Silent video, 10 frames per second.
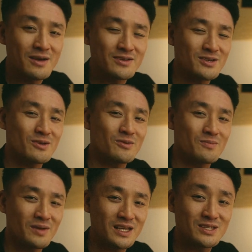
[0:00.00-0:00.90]
so
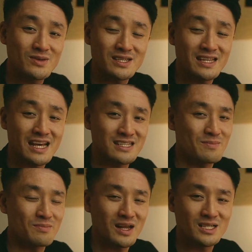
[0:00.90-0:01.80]
please use it as a
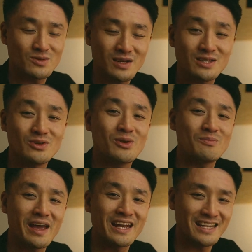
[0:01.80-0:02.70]
+1 to your
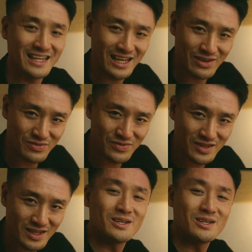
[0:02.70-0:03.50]
main gift.